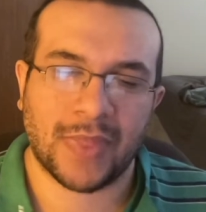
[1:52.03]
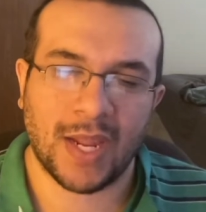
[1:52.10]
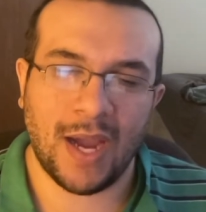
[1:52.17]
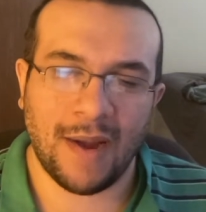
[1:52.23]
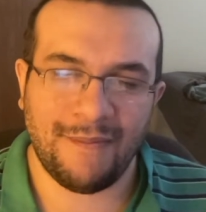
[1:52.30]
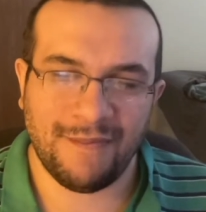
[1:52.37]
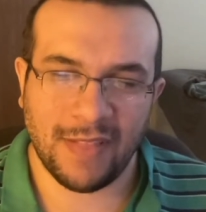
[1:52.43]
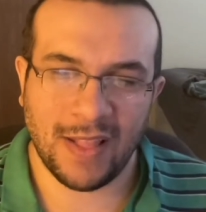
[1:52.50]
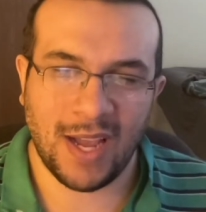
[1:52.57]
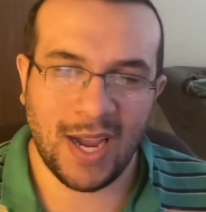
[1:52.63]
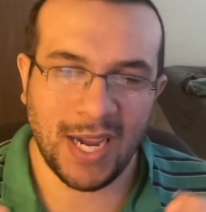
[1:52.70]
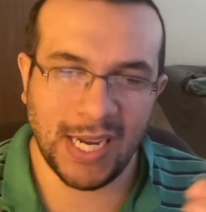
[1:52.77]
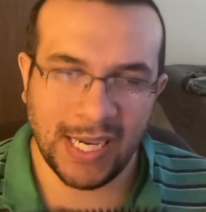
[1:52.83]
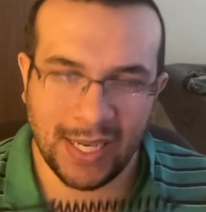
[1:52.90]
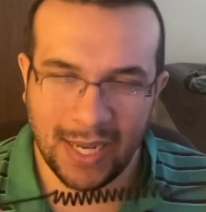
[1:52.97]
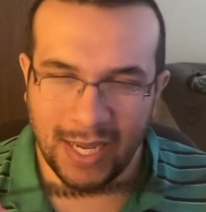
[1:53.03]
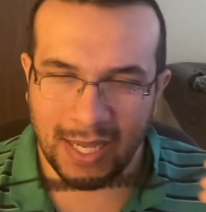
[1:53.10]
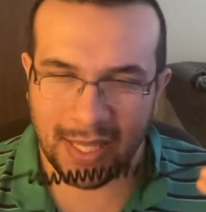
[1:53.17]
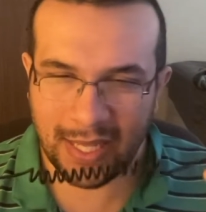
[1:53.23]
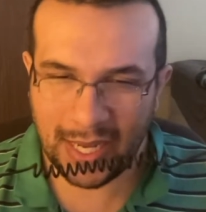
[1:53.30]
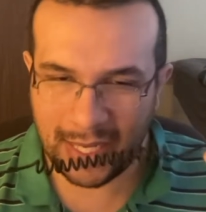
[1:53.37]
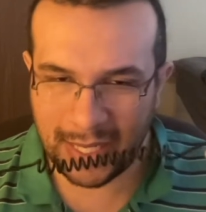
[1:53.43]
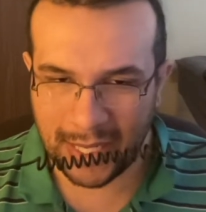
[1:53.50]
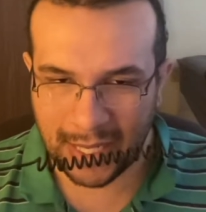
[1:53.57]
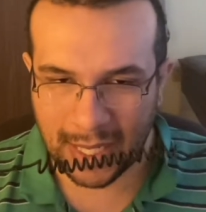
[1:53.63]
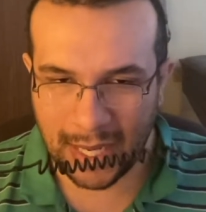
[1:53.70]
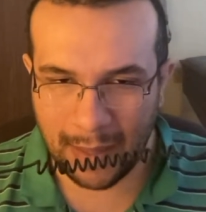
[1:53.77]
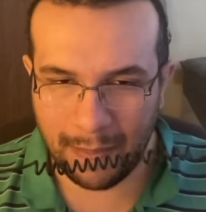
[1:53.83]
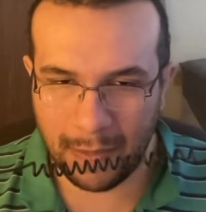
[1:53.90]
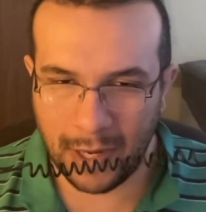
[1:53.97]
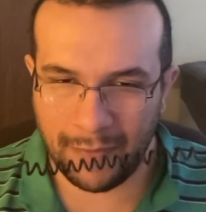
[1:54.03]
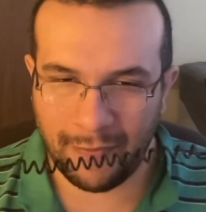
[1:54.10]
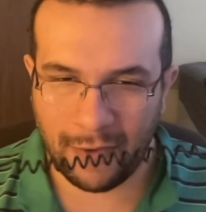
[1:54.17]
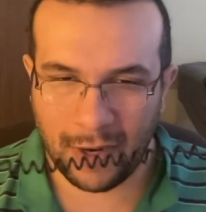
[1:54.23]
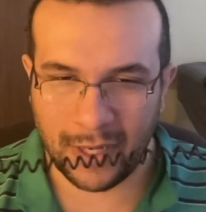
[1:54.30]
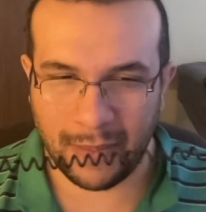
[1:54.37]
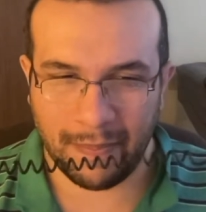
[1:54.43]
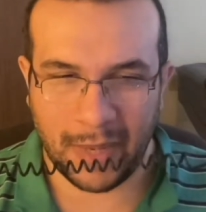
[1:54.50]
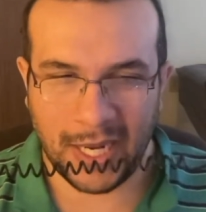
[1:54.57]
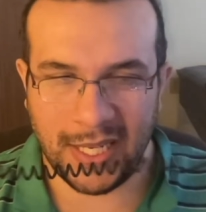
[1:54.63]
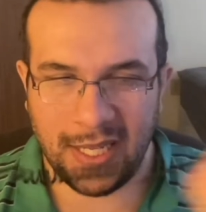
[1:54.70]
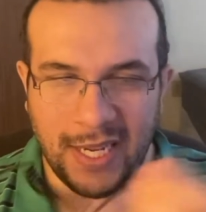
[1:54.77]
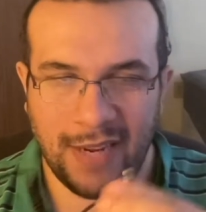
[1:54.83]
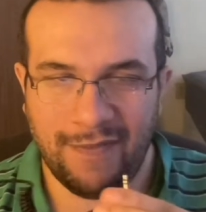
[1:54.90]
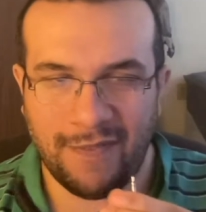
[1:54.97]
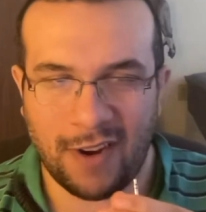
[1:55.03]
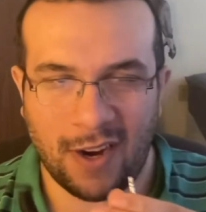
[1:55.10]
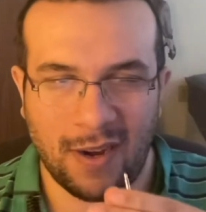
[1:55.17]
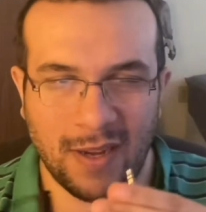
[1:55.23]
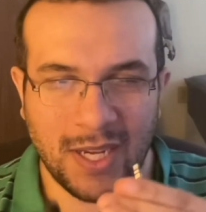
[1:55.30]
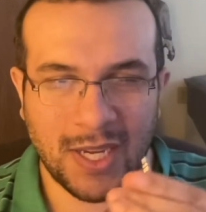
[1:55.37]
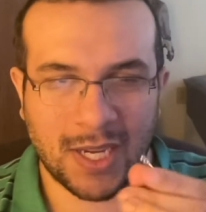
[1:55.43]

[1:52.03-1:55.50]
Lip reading: Offline, it doesn't come with one by default.